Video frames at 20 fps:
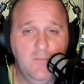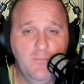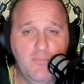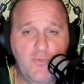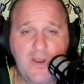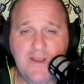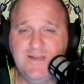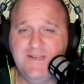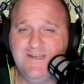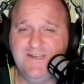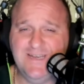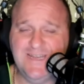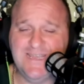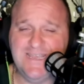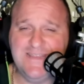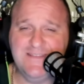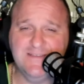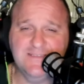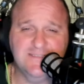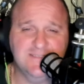Brandon
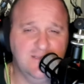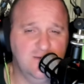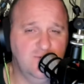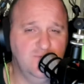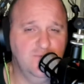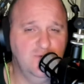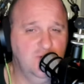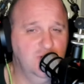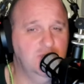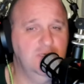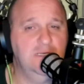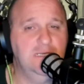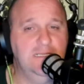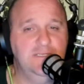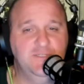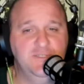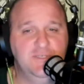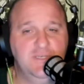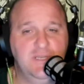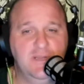Lee, the son of
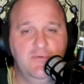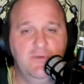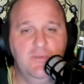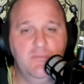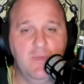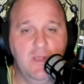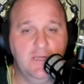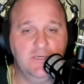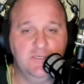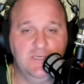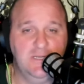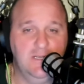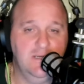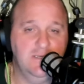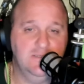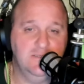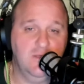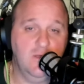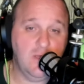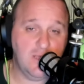legendary martial
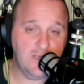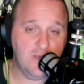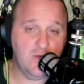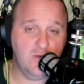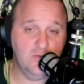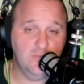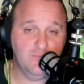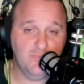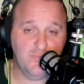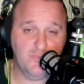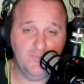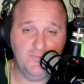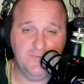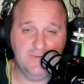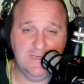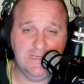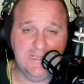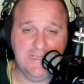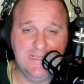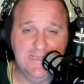artist icon Bruce
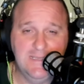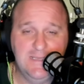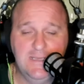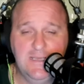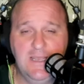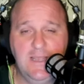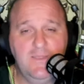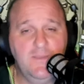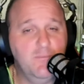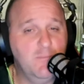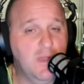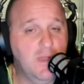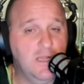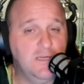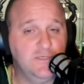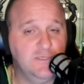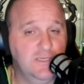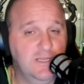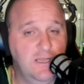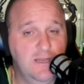Lee and the
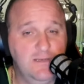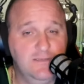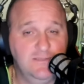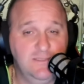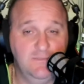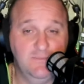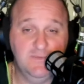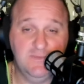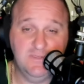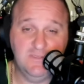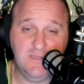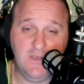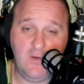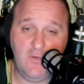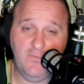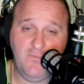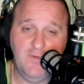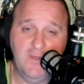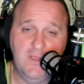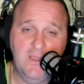martial artist
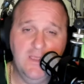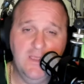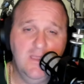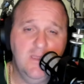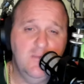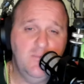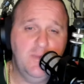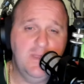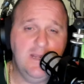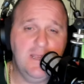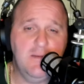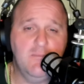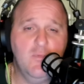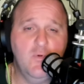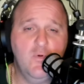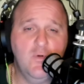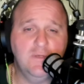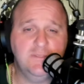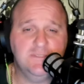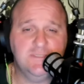himself, beat out
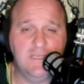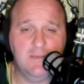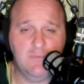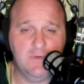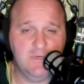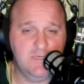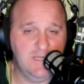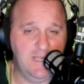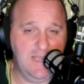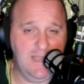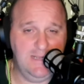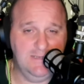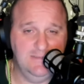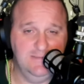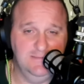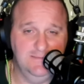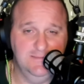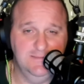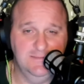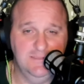more established
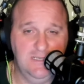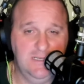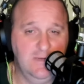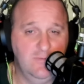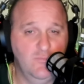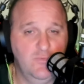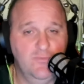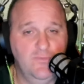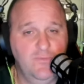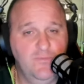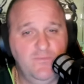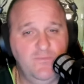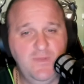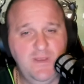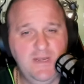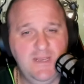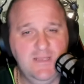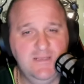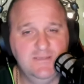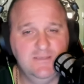actors like River
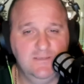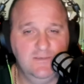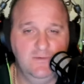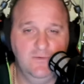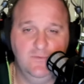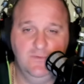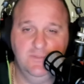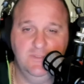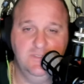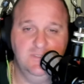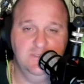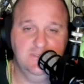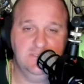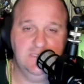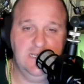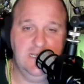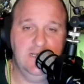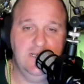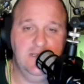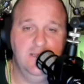Phoenix and Christian
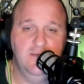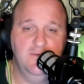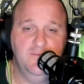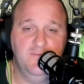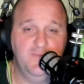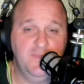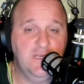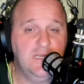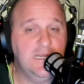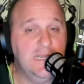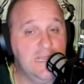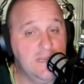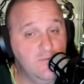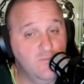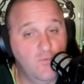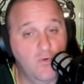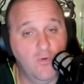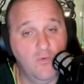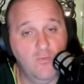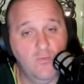Slater for the lead
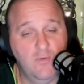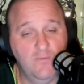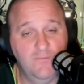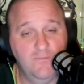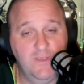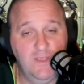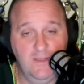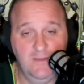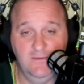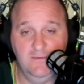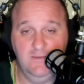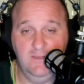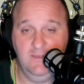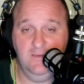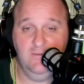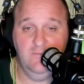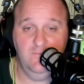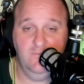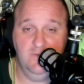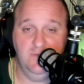role of the
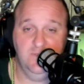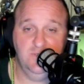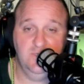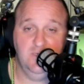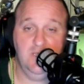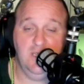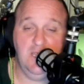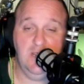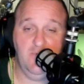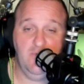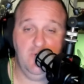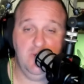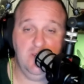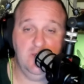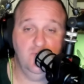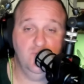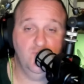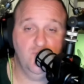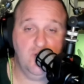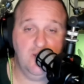undead Avenger Eric
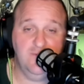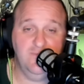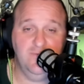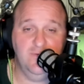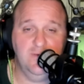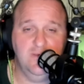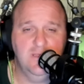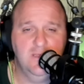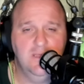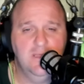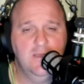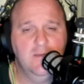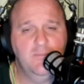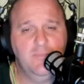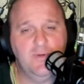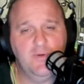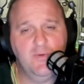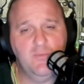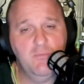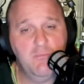Draven.
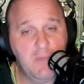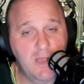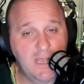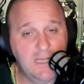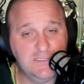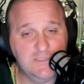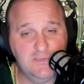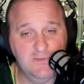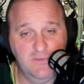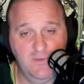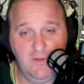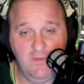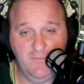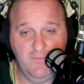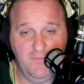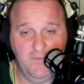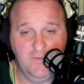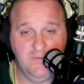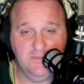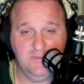But on March
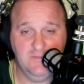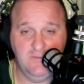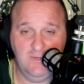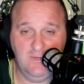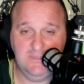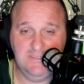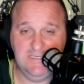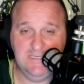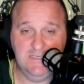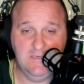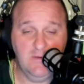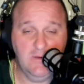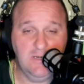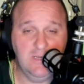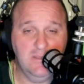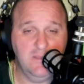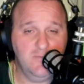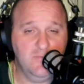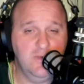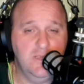31st,
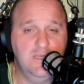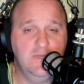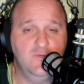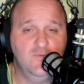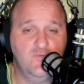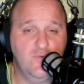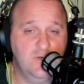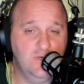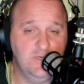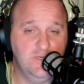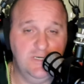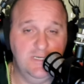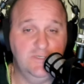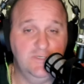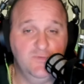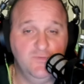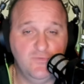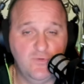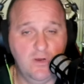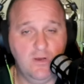1993, tragedy
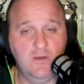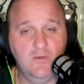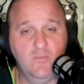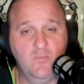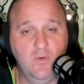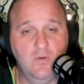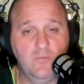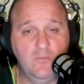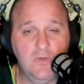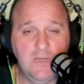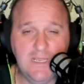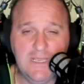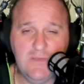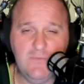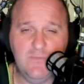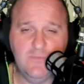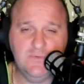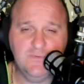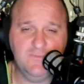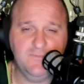struck while Lee
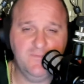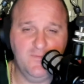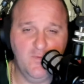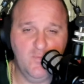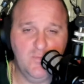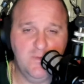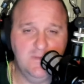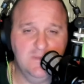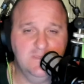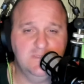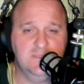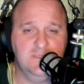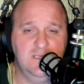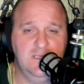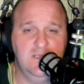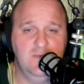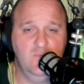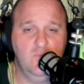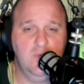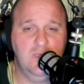was filming the
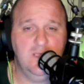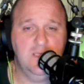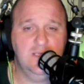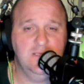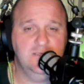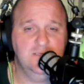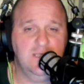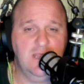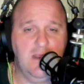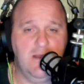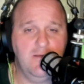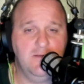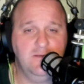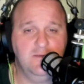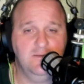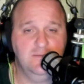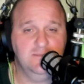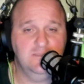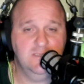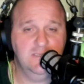scene where his character
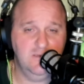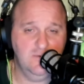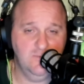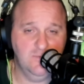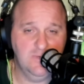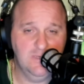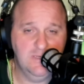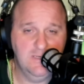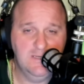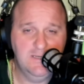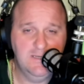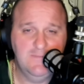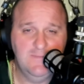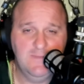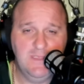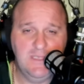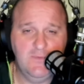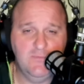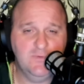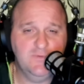is killed.
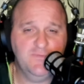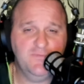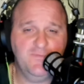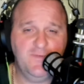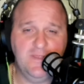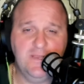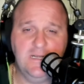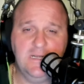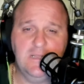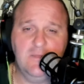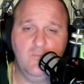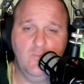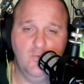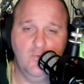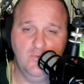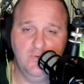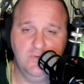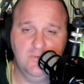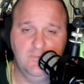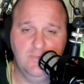He was fatally
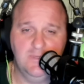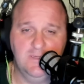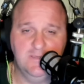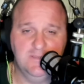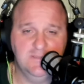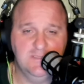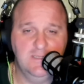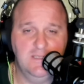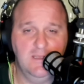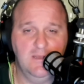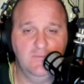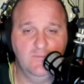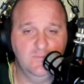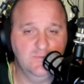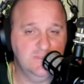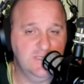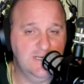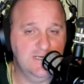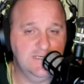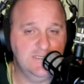wounded because the gun
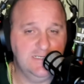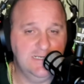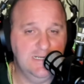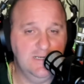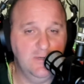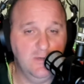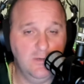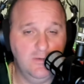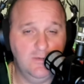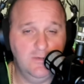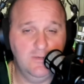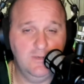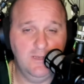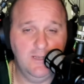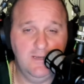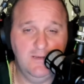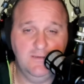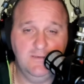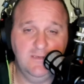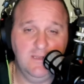was actually loaded
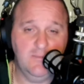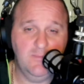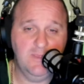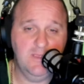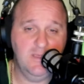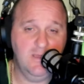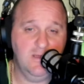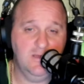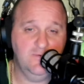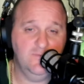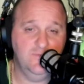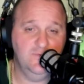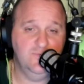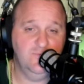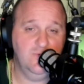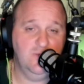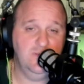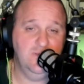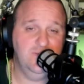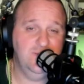and a dummy cartridge
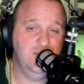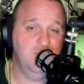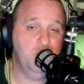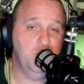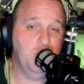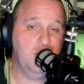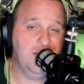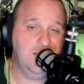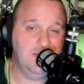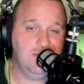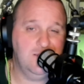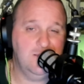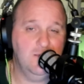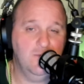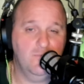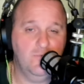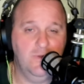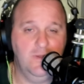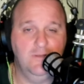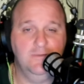rather than blank
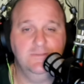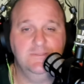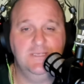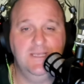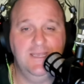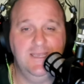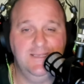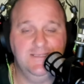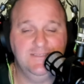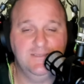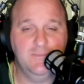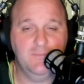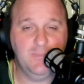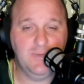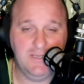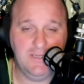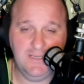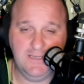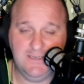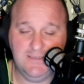rounds as
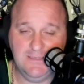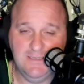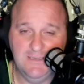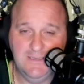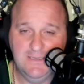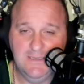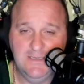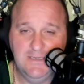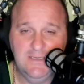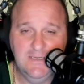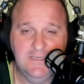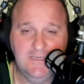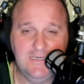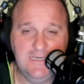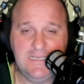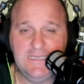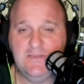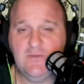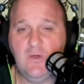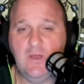planned.
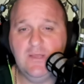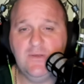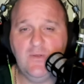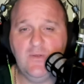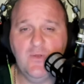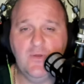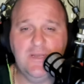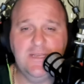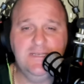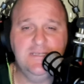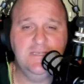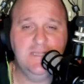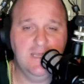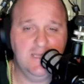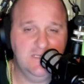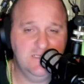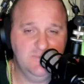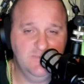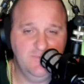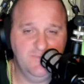Lee died only
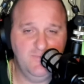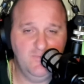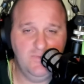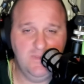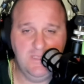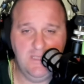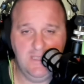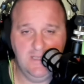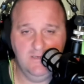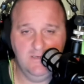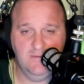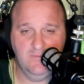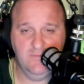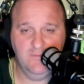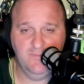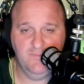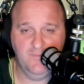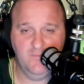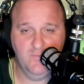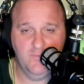days before the end of the
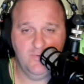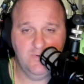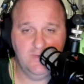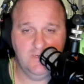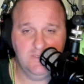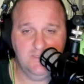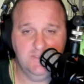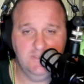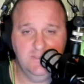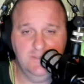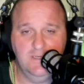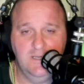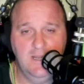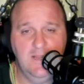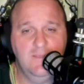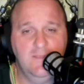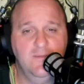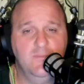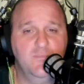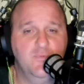film production,
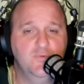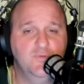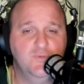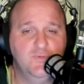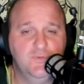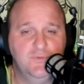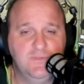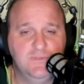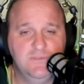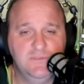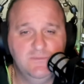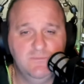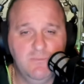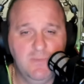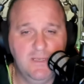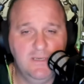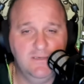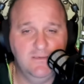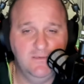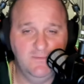and the producers
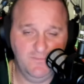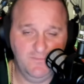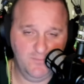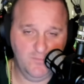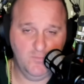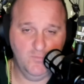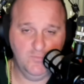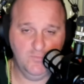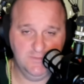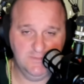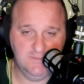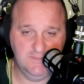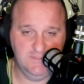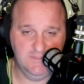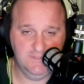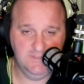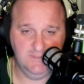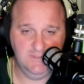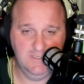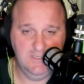made a difficult
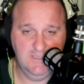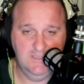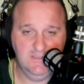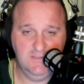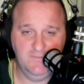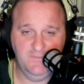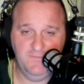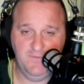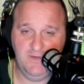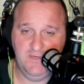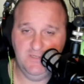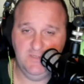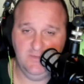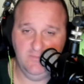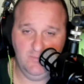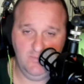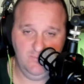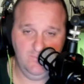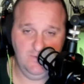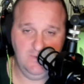decision to finish the
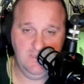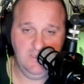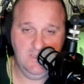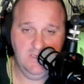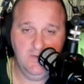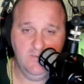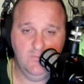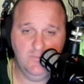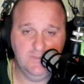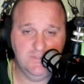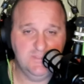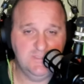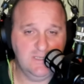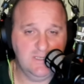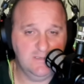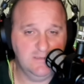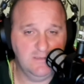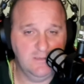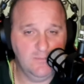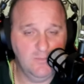movie with a
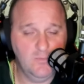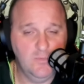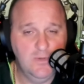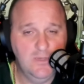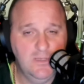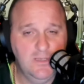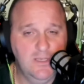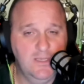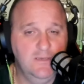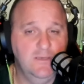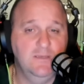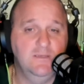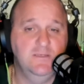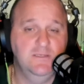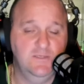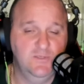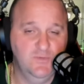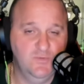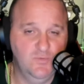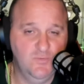stunt double and
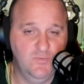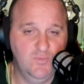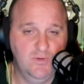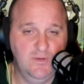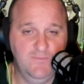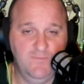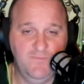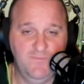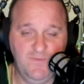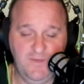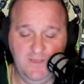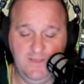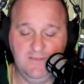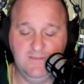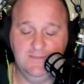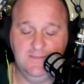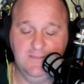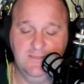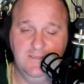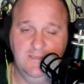digital
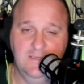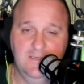effects.